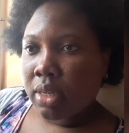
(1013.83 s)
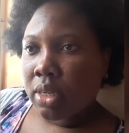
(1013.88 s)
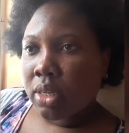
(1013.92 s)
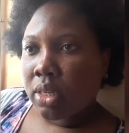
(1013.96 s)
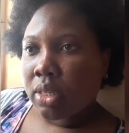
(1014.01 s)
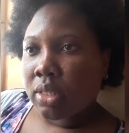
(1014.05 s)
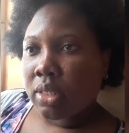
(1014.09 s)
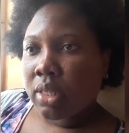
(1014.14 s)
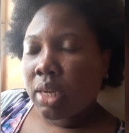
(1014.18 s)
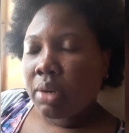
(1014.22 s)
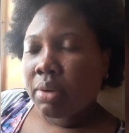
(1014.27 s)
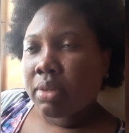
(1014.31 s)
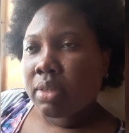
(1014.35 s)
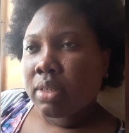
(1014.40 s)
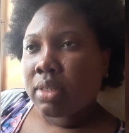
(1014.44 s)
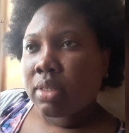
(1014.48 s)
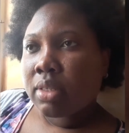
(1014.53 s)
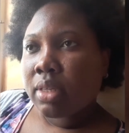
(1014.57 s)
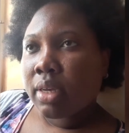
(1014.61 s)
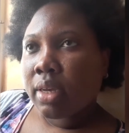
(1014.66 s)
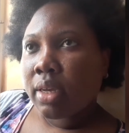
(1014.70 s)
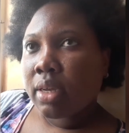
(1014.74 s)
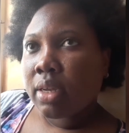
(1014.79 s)
So I would
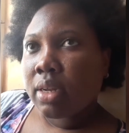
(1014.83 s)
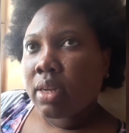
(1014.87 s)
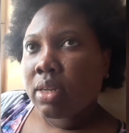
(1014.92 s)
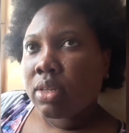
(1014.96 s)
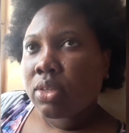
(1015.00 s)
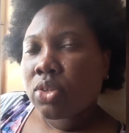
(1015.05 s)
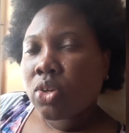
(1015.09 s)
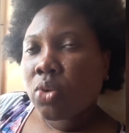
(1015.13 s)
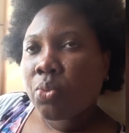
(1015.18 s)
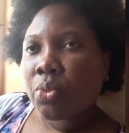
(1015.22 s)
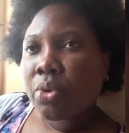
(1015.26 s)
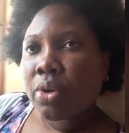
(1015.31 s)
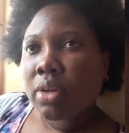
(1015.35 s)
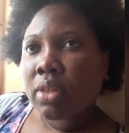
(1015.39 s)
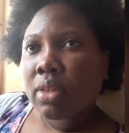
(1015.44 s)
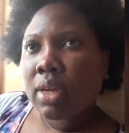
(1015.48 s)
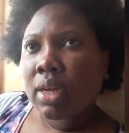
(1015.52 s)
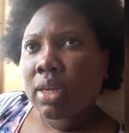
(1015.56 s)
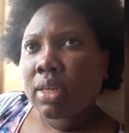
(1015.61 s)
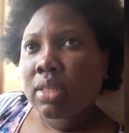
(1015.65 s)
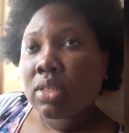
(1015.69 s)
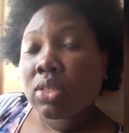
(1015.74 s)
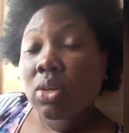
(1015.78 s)
say somewhere
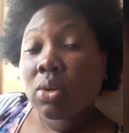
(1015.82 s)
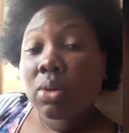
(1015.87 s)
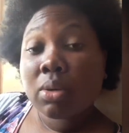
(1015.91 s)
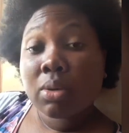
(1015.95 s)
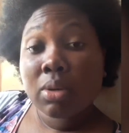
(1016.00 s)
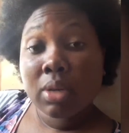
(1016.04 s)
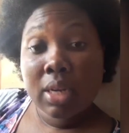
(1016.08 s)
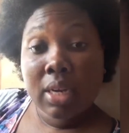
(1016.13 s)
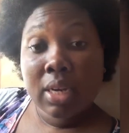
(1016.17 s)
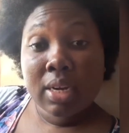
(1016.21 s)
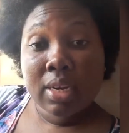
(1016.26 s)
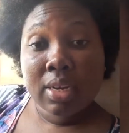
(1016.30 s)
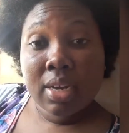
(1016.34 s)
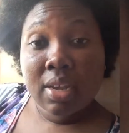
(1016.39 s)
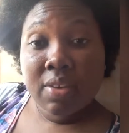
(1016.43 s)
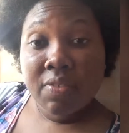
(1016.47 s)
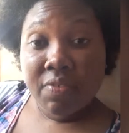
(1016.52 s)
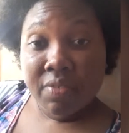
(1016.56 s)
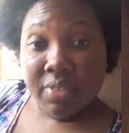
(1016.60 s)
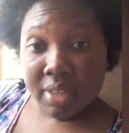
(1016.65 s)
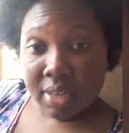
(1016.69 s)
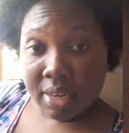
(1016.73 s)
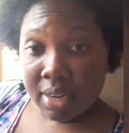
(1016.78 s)
that's, and it
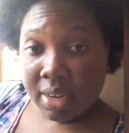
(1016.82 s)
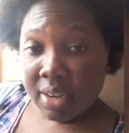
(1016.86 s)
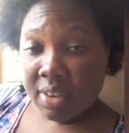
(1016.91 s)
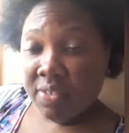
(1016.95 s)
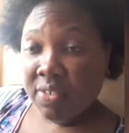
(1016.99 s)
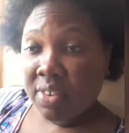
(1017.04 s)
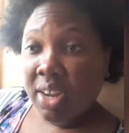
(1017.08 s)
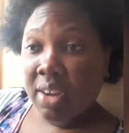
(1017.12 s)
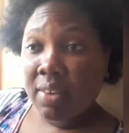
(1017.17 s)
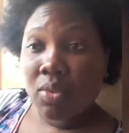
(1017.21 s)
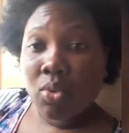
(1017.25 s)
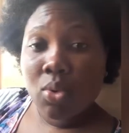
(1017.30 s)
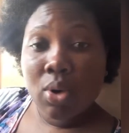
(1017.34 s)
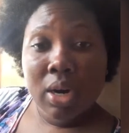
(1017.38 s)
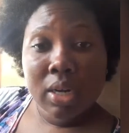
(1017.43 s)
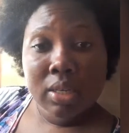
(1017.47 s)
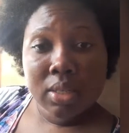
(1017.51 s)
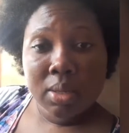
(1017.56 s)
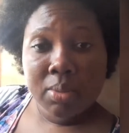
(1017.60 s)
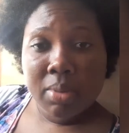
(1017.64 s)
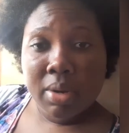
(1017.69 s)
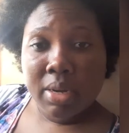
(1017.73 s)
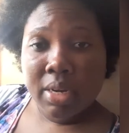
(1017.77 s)
definitely have a
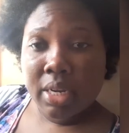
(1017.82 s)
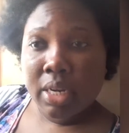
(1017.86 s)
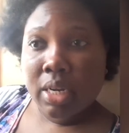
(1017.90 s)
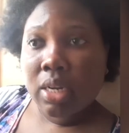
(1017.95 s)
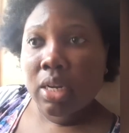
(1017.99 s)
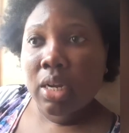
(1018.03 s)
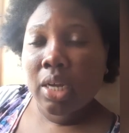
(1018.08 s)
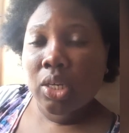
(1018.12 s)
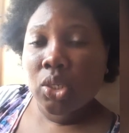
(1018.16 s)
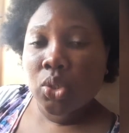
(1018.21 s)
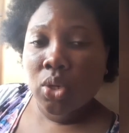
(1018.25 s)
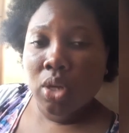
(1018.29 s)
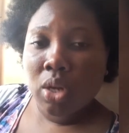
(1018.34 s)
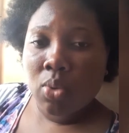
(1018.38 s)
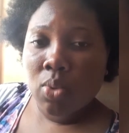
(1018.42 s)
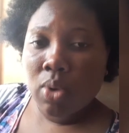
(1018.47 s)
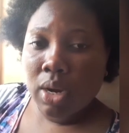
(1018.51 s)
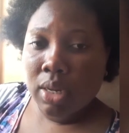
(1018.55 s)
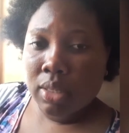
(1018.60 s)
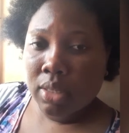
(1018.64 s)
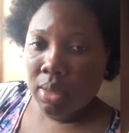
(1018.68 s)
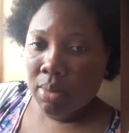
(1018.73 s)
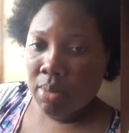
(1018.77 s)
water body, natural
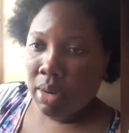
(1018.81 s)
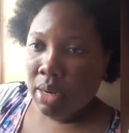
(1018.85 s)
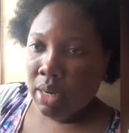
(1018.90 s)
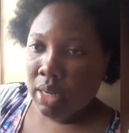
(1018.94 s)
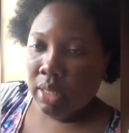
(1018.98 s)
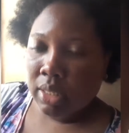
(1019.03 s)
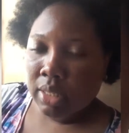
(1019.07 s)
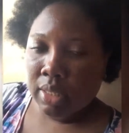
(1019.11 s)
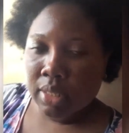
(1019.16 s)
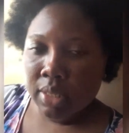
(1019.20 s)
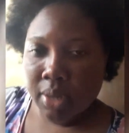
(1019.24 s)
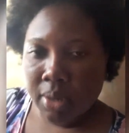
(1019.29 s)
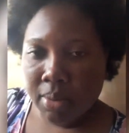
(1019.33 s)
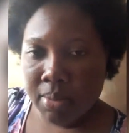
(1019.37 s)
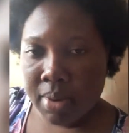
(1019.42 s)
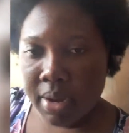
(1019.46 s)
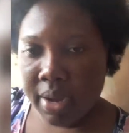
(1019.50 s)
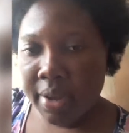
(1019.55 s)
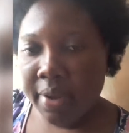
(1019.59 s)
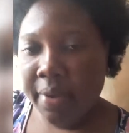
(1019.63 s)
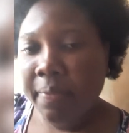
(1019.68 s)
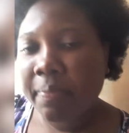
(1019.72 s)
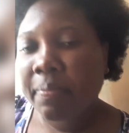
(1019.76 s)
water bodies
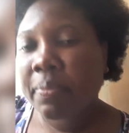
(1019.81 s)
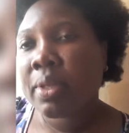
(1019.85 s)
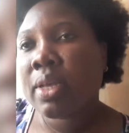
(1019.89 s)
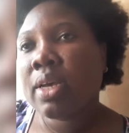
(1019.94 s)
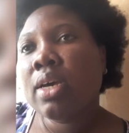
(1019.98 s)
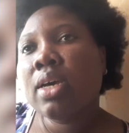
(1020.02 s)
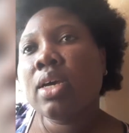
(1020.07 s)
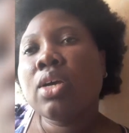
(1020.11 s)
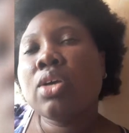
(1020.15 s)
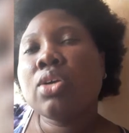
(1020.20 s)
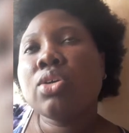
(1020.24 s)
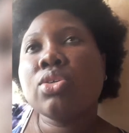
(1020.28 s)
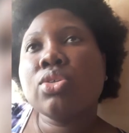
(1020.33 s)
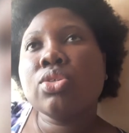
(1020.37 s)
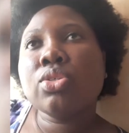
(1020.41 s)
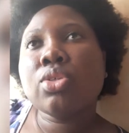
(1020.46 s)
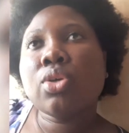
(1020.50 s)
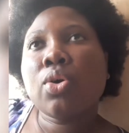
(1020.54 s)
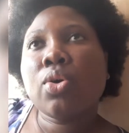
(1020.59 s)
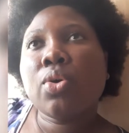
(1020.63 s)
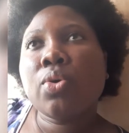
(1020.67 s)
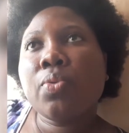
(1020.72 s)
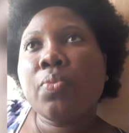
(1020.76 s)
nearby.
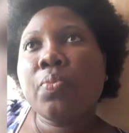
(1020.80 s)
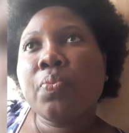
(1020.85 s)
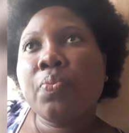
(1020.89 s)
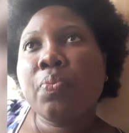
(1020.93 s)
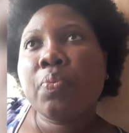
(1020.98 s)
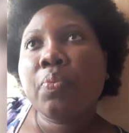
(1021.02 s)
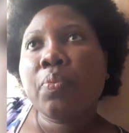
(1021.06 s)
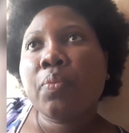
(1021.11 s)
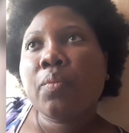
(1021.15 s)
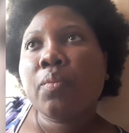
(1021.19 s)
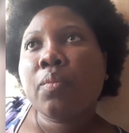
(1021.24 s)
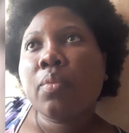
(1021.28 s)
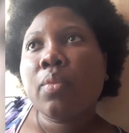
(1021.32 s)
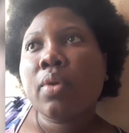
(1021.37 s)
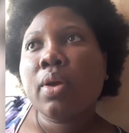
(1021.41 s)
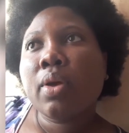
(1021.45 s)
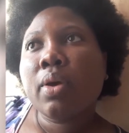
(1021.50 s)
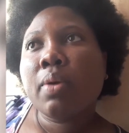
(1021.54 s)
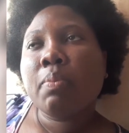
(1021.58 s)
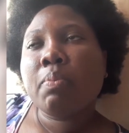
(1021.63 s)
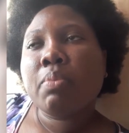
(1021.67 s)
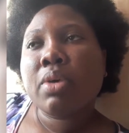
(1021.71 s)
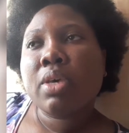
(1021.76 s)
So
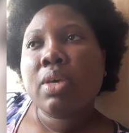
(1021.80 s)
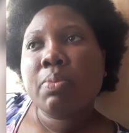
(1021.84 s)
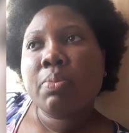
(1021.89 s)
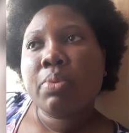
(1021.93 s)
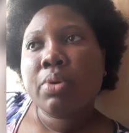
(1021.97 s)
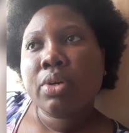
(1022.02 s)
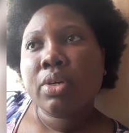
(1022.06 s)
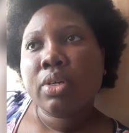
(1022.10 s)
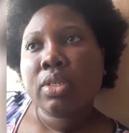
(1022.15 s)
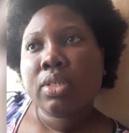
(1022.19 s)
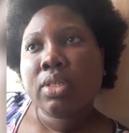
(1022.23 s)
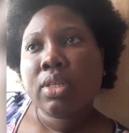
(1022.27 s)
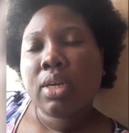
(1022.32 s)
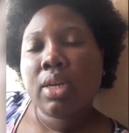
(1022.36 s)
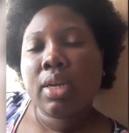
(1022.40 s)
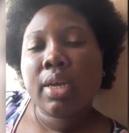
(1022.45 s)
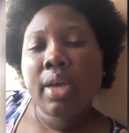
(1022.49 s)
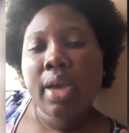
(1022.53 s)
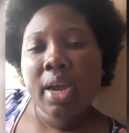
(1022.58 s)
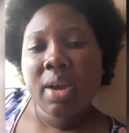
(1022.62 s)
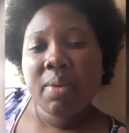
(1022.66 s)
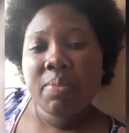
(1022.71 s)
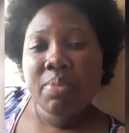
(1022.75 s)
me personally,
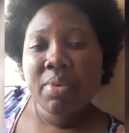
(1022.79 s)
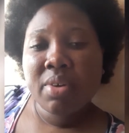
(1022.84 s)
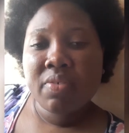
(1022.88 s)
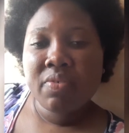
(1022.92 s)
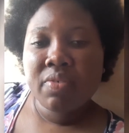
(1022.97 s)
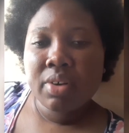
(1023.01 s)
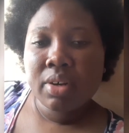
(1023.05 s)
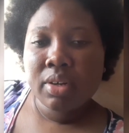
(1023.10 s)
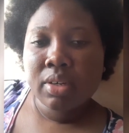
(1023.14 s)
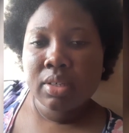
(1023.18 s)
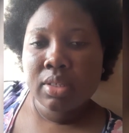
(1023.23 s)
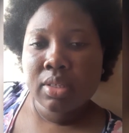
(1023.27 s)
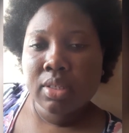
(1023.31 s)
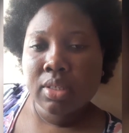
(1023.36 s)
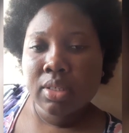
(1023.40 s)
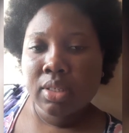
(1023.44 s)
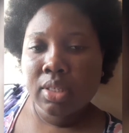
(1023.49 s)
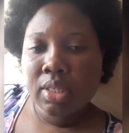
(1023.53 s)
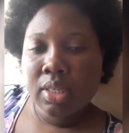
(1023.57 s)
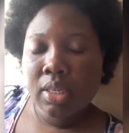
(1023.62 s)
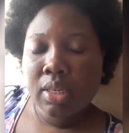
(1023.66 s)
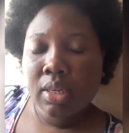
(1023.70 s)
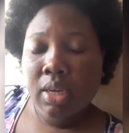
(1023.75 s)
I prefer sea,